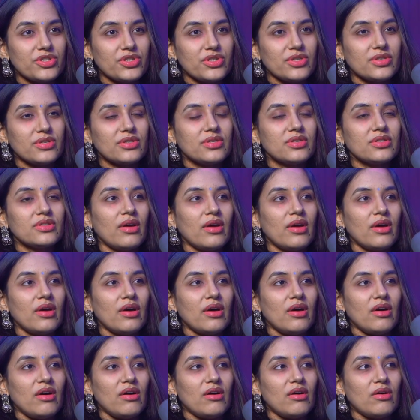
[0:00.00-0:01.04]
is
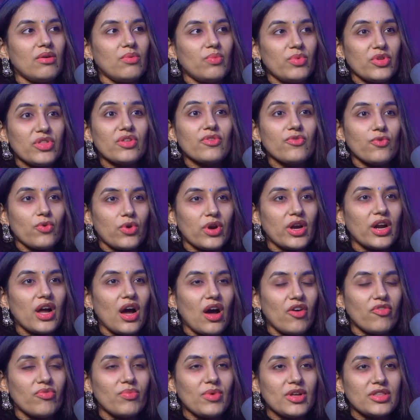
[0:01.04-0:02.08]

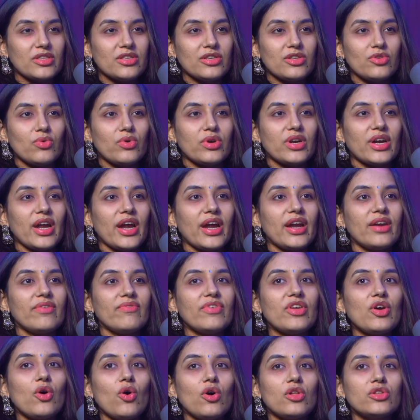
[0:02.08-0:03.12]
4.5 months slow dried.
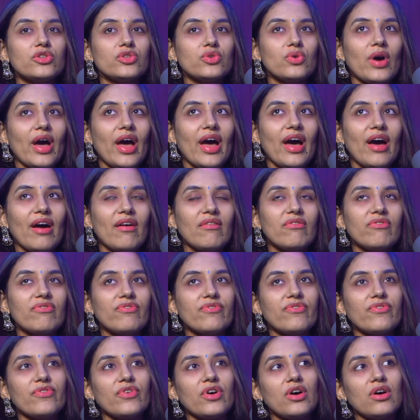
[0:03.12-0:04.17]
We also have
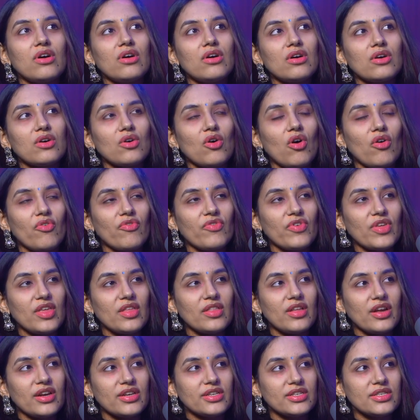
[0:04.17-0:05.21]
a
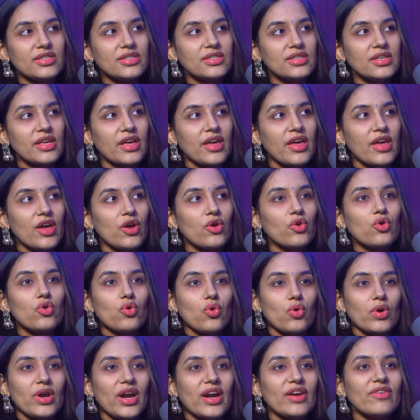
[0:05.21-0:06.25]
coffee that is
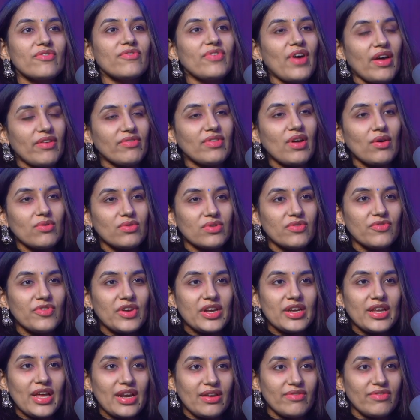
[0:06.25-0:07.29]
grown at 5,000
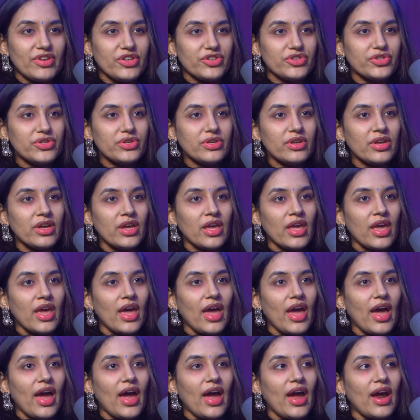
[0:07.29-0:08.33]
feet elevation,
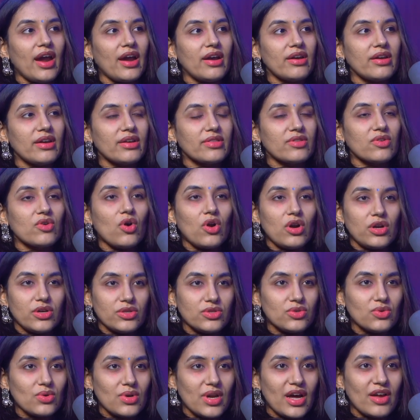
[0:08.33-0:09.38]
and it's called
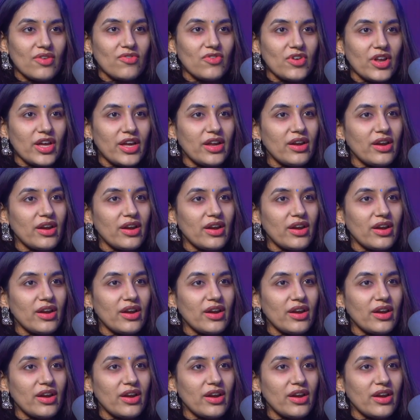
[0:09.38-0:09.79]
Solar Flare,